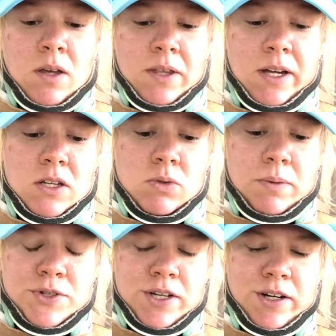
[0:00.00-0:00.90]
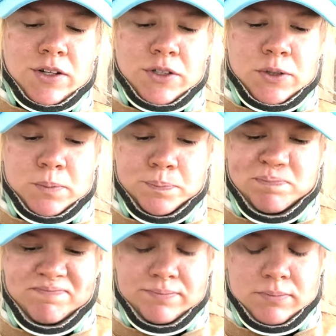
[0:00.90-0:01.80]
that is what I'm trying to do.
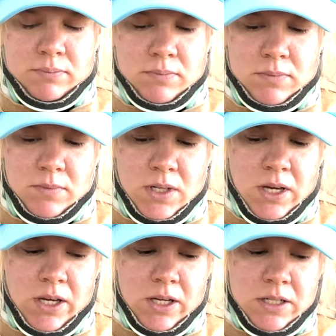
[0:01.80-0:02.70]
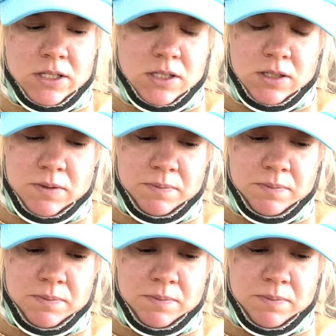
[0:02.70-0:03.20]
And